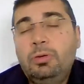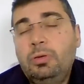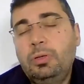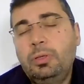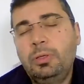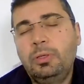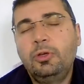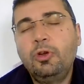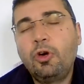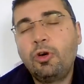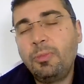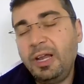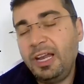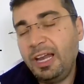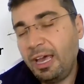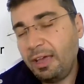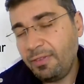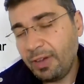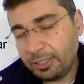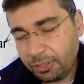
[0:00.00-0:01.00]
normal
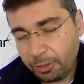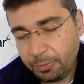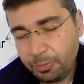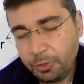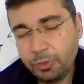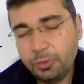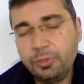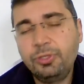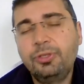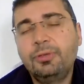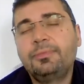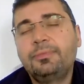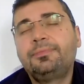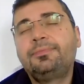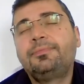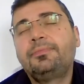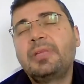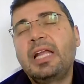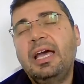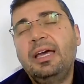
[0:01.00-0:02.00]
life attributes,
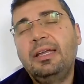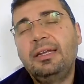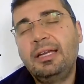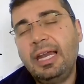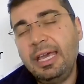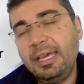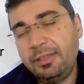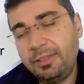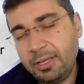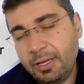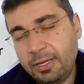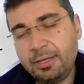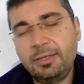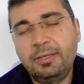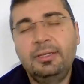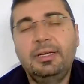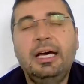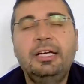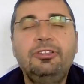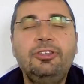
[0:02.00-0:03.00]
and later
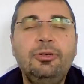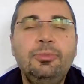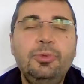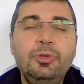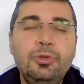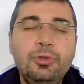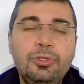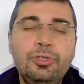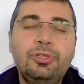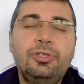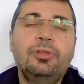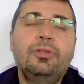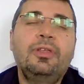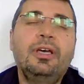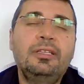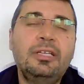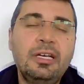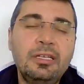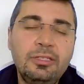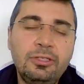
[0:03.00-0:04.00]
attributes
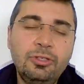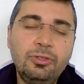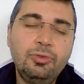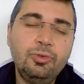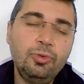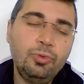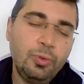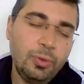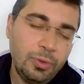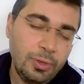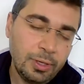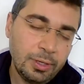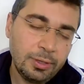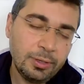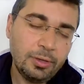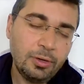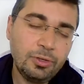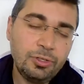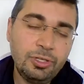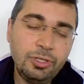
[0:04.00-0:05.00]
that has to do with the
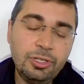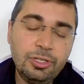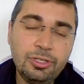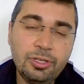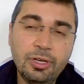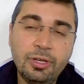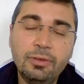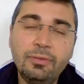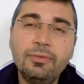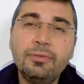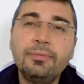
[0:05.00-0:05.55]
OCD self,